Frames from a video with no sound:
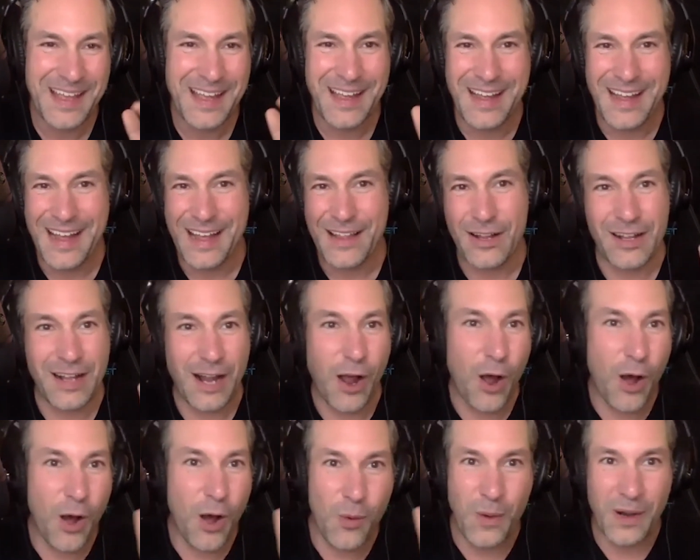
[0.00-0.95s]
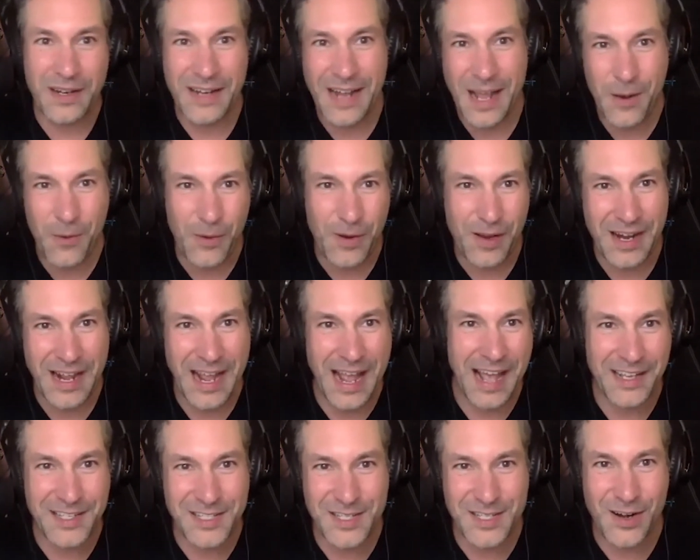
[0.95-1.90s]
And they're like, oh, one day we're going to
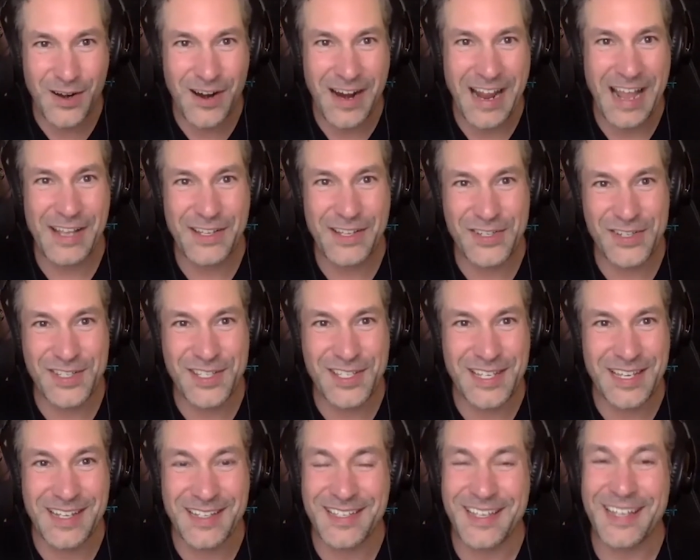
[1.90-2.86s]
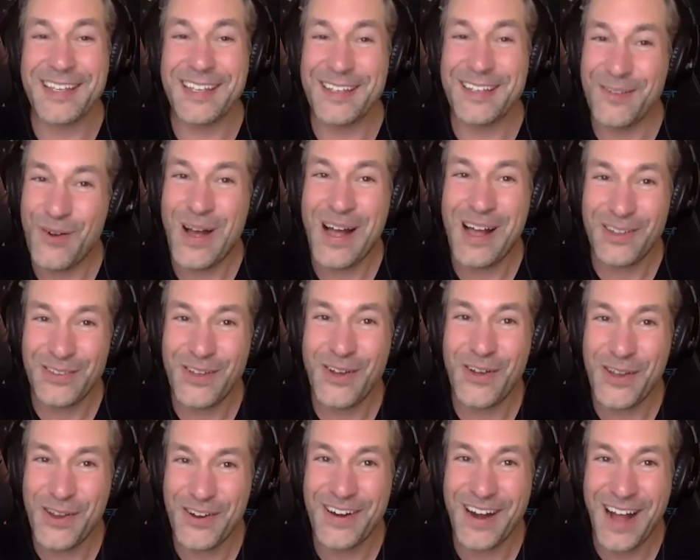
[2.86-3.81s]
exit our agency. It's like, well, no,
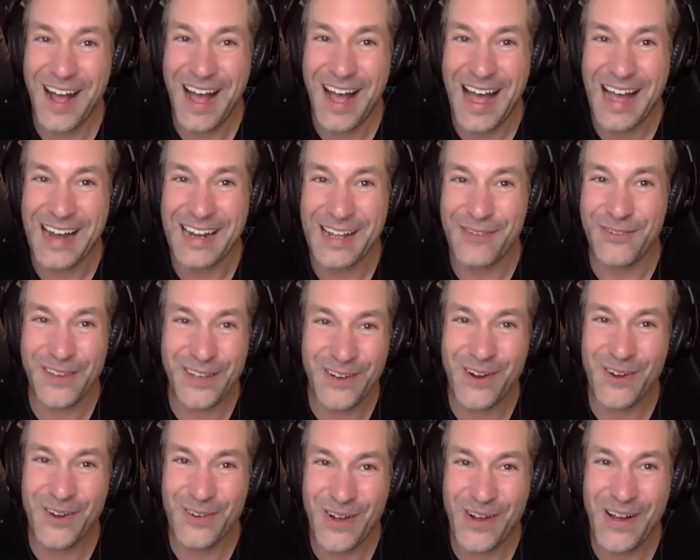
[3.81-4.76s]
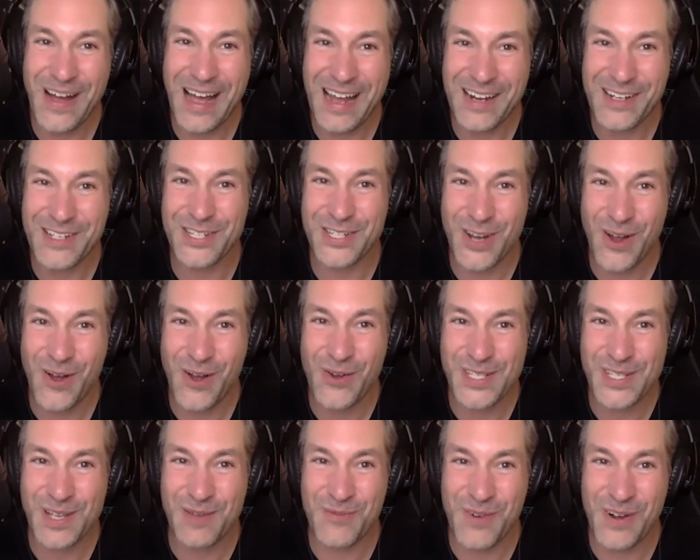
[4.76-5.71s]
you're not. If you don't know how to show
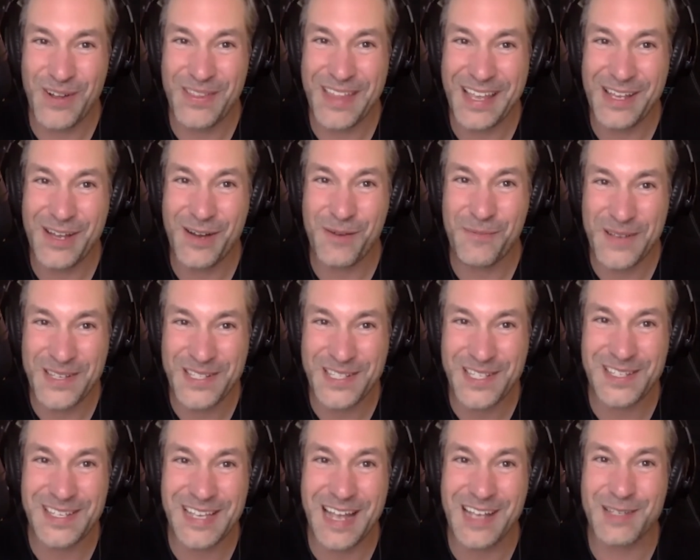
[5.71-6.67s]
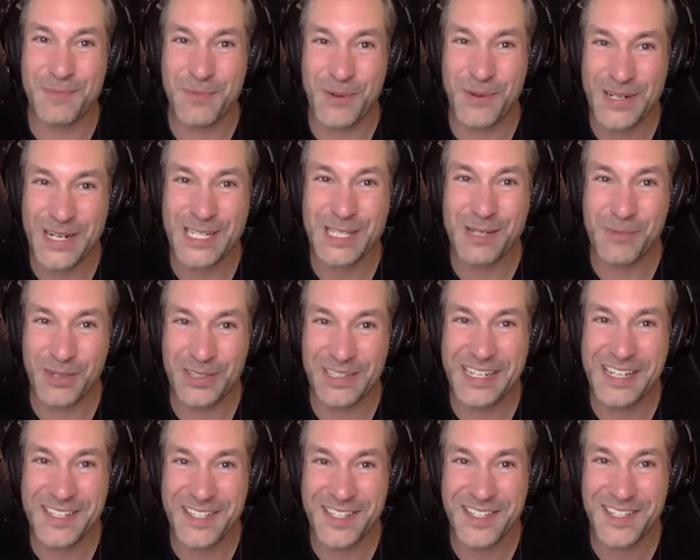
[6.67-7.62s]
someone that your business has predictable
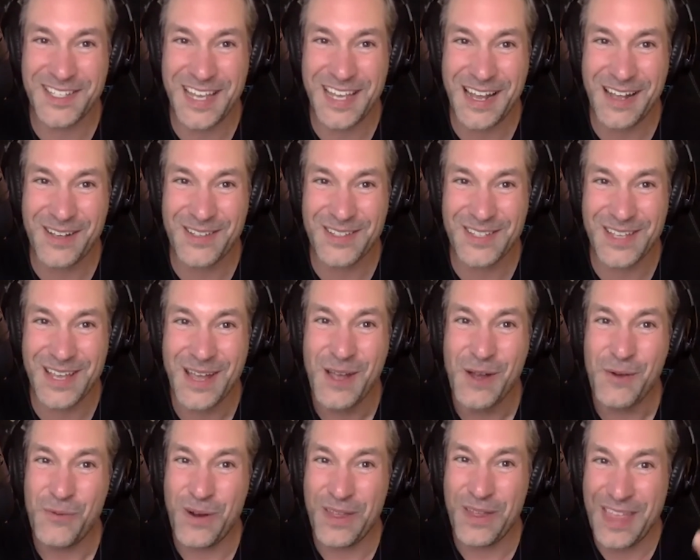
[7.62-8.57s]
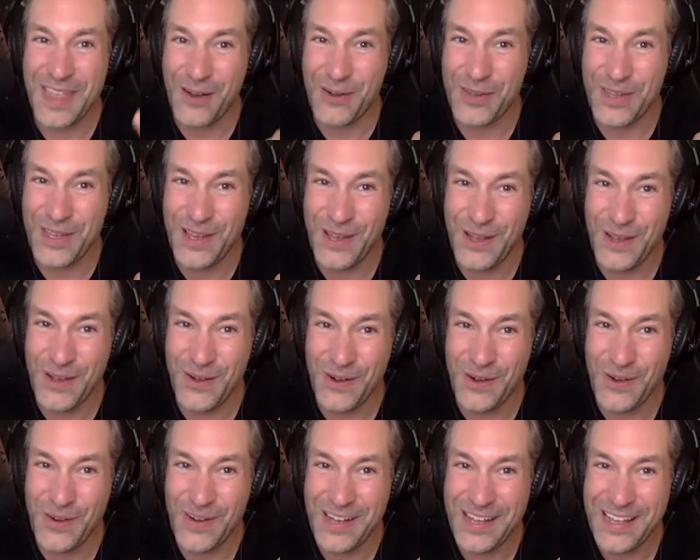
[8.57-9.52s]
leads and sales without
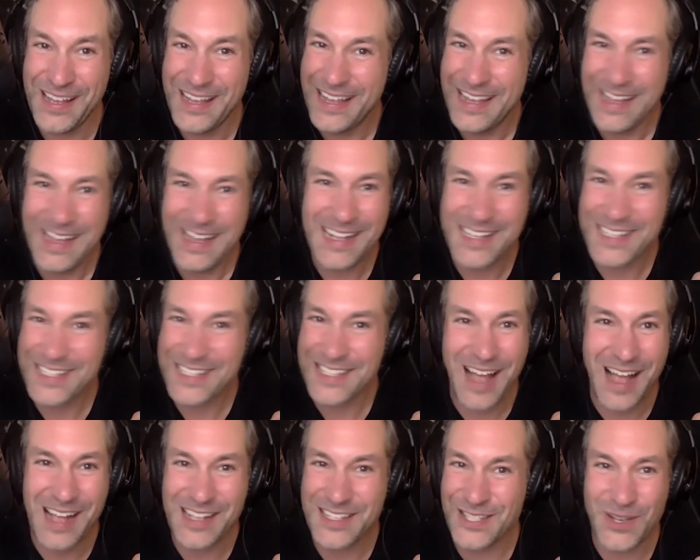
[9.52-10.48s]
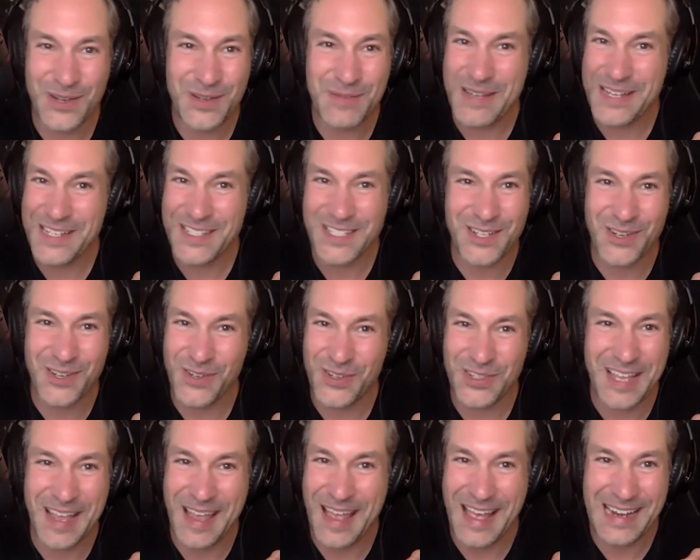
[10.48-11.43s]
you, it's not being sold
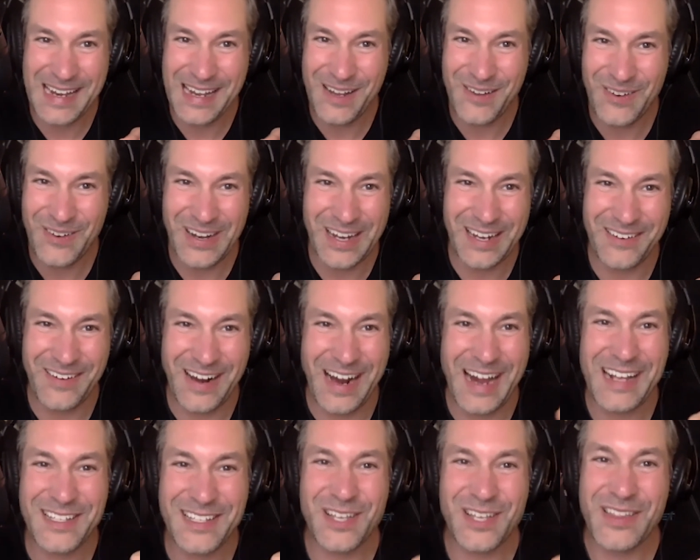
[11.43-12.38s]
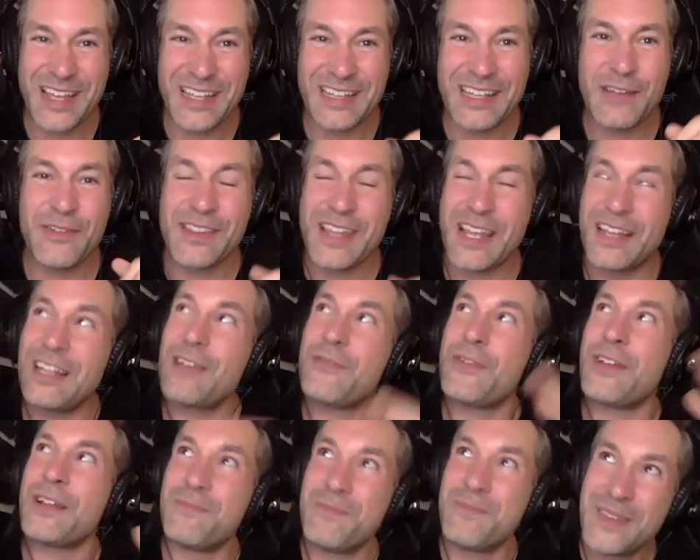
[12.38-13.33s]
to anyone, right? So they live
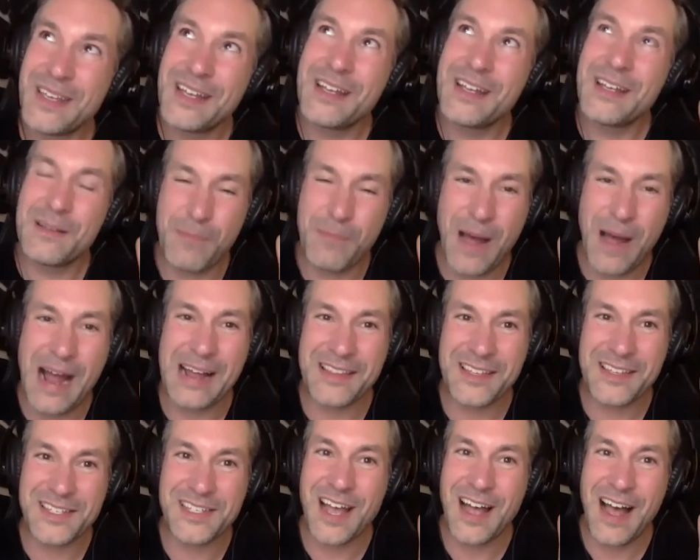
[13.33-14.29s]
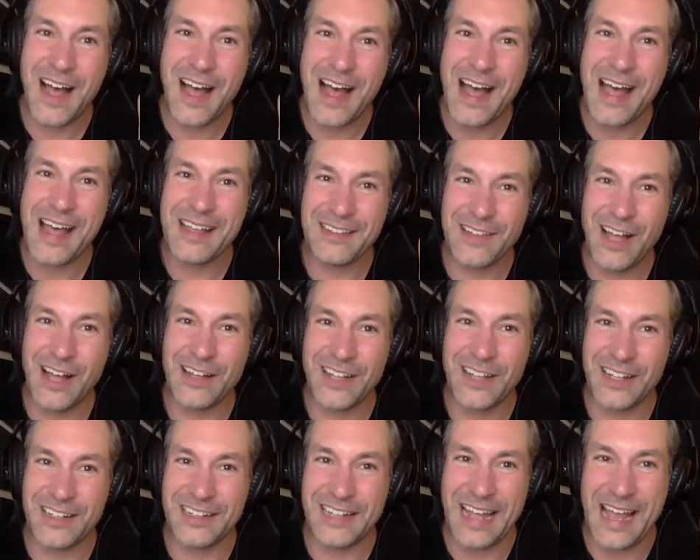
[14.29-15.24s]
in pie in the sky, la la
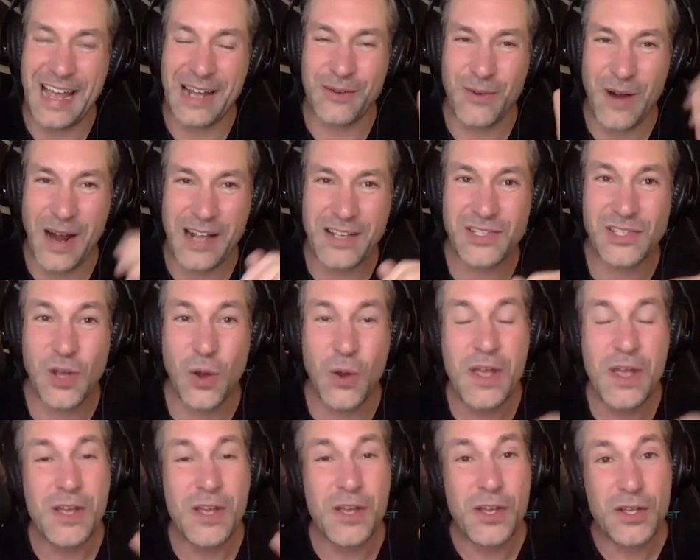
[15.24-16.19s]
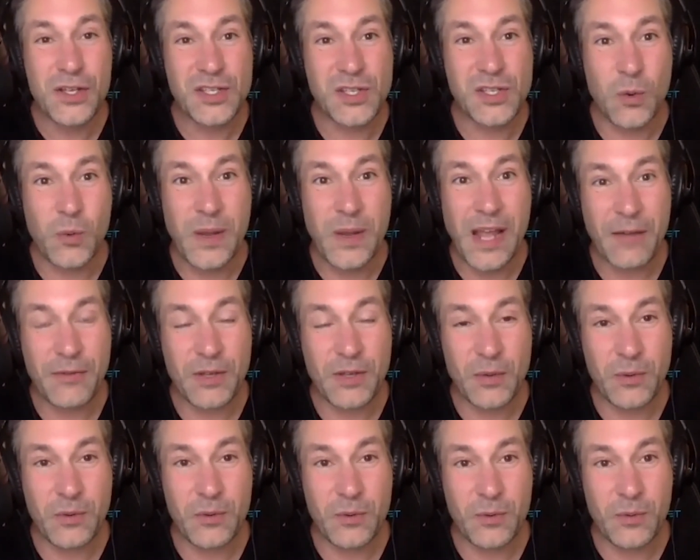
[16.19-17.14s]
land, right? So we have
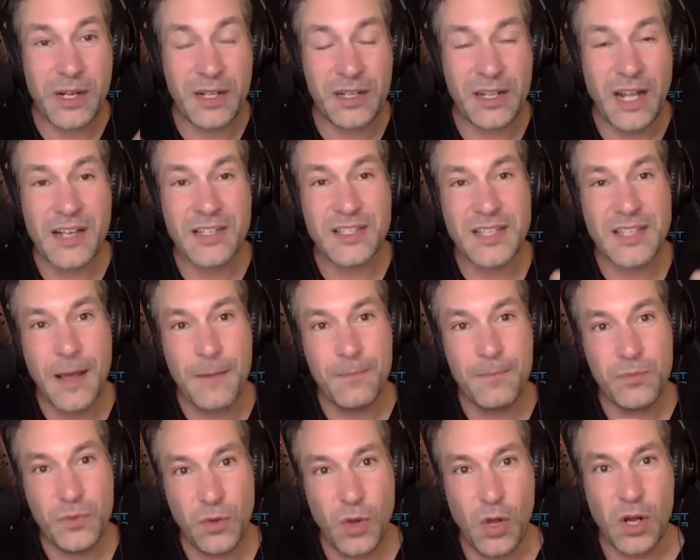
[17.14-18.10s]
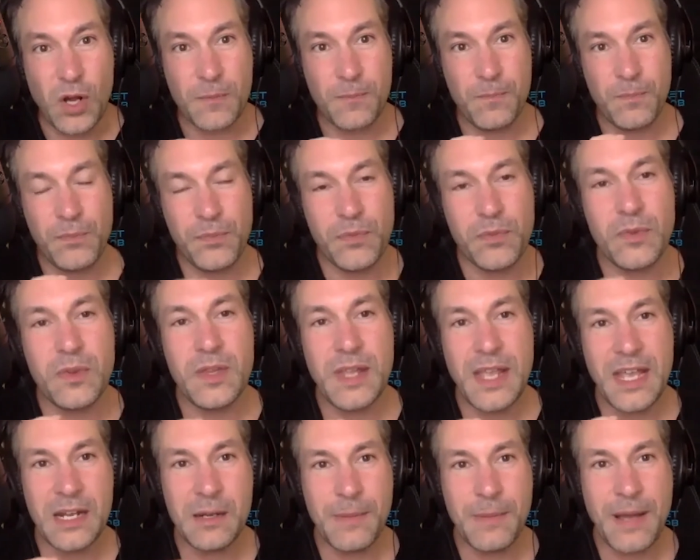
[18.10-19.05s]
to realize that, look,
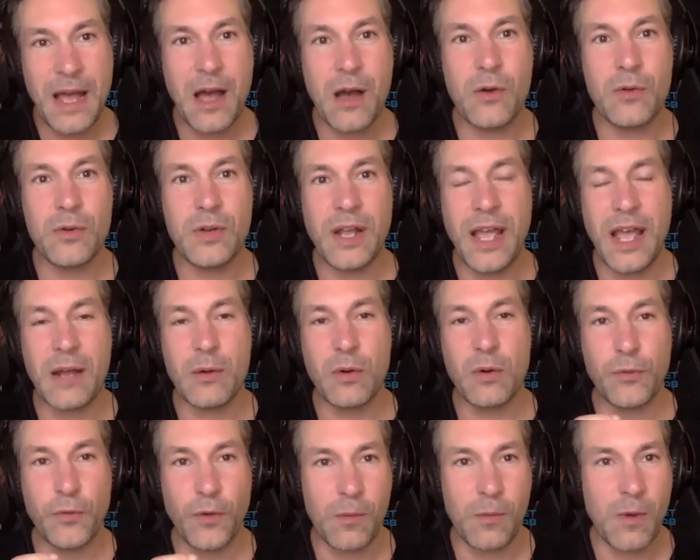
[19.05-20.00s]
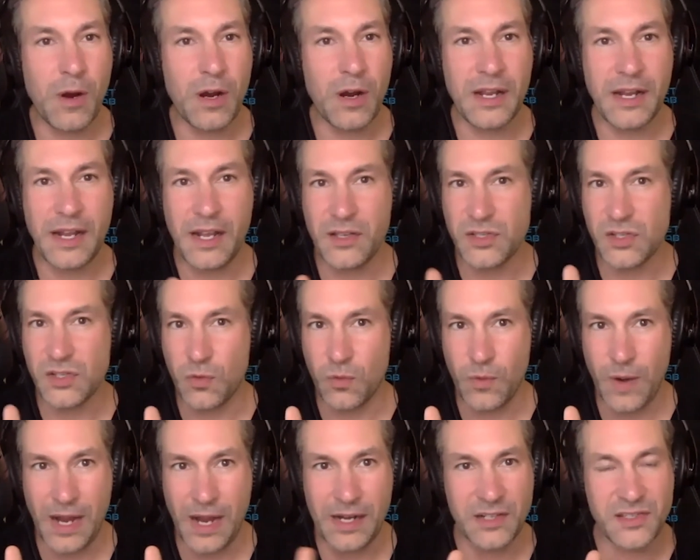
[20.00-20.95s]
inbound and referral marketing is
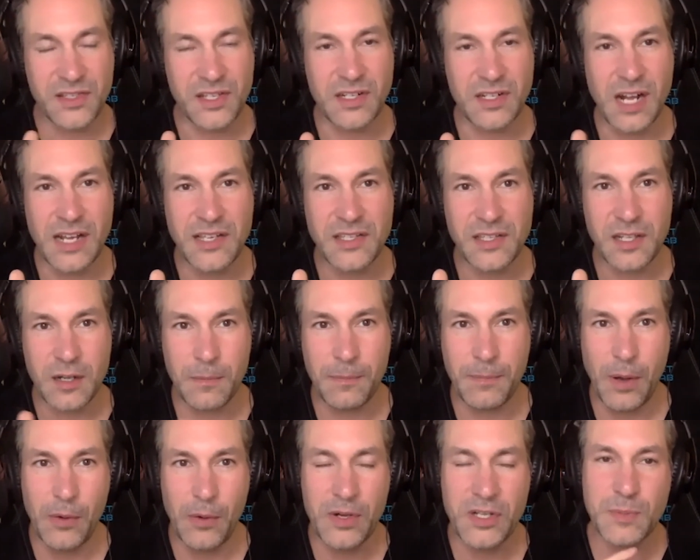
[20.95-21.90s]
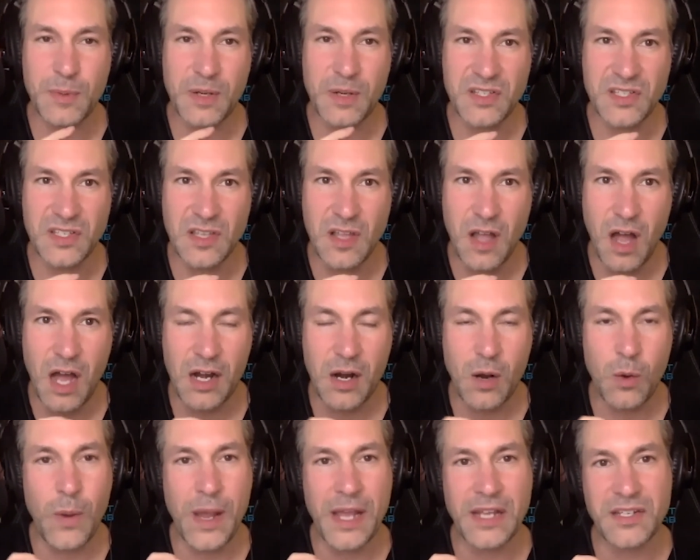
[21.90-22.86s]
great. It's a nice little bonus, but it's not a
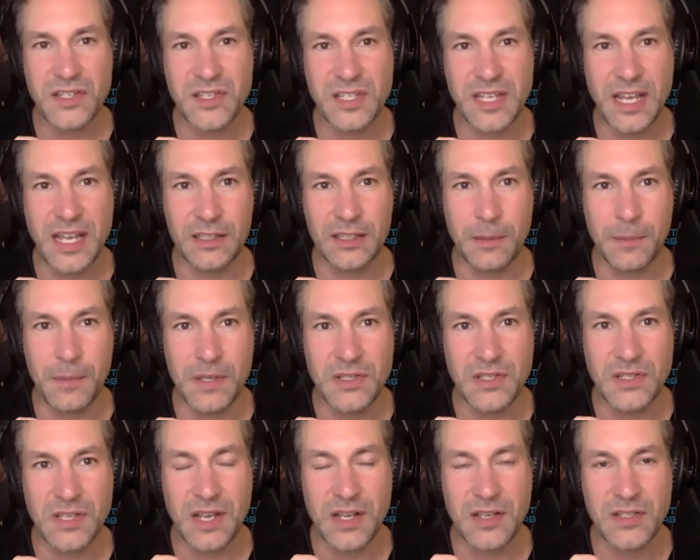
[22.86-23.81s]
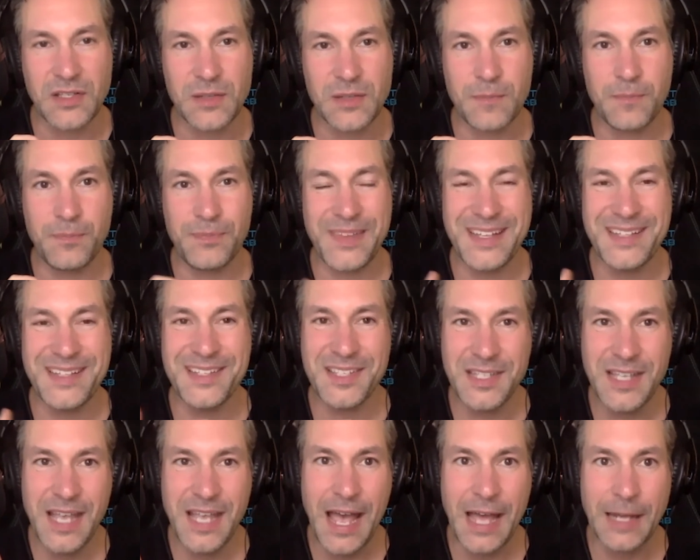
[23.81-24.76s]
way to scale a business.
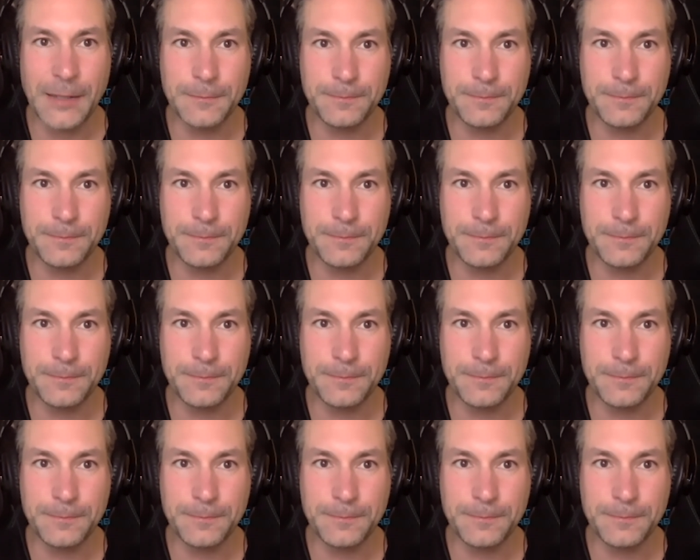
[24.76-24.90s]
Instead,